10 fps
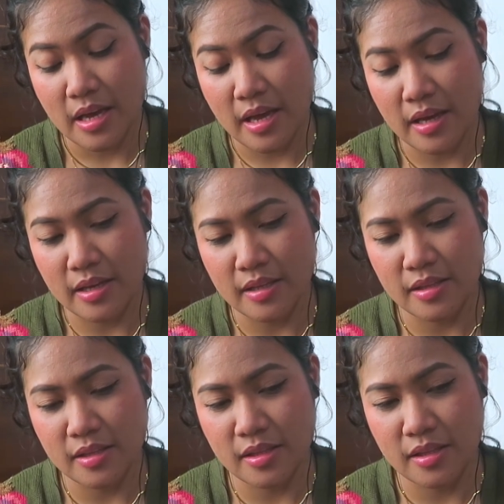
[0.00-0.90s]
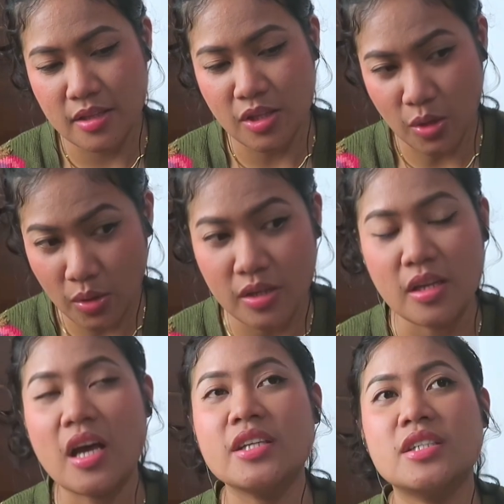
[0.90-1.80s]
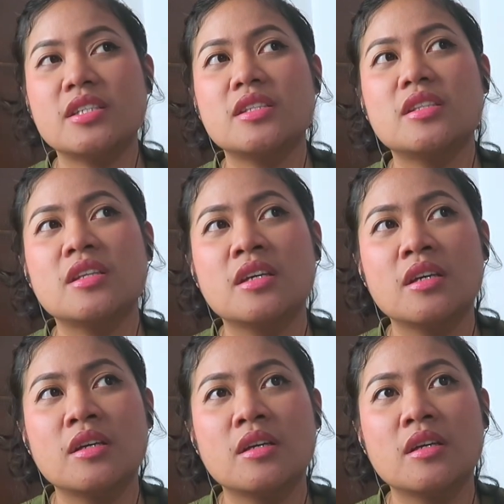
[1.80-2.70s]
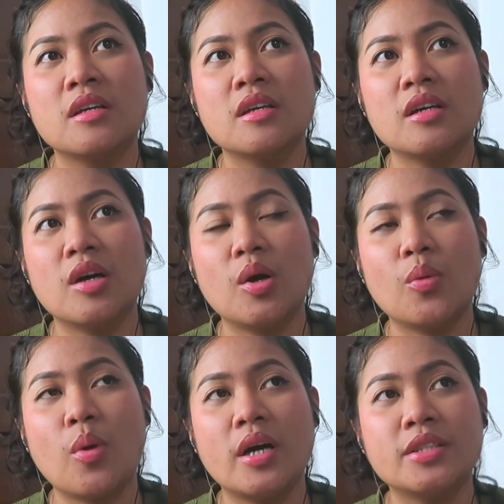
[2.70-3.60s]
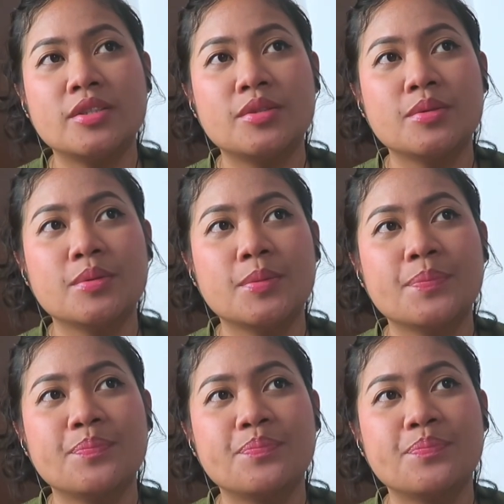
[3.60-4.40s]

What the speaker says: And yun, I just want to